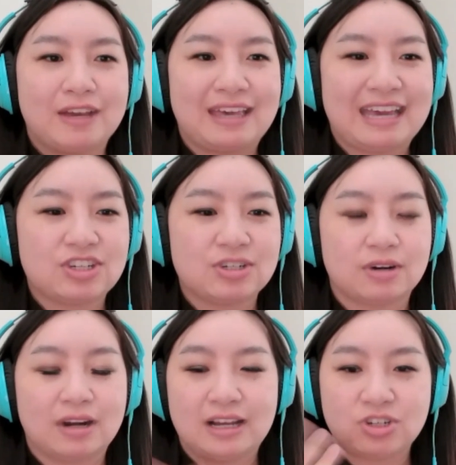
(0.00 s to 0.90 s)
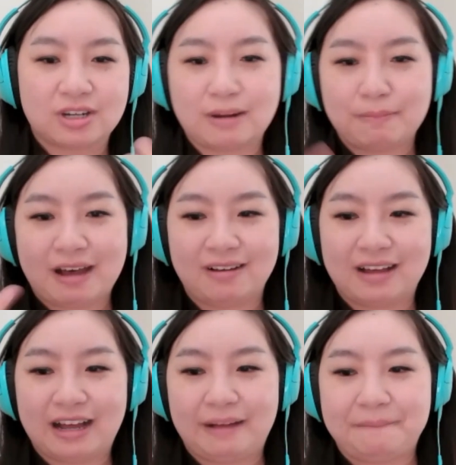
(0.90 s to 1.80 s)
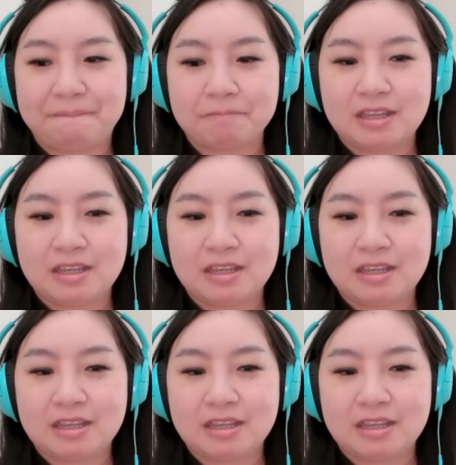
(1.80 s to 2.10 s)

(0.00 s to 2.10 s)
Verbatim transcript: vacation or unsure about um,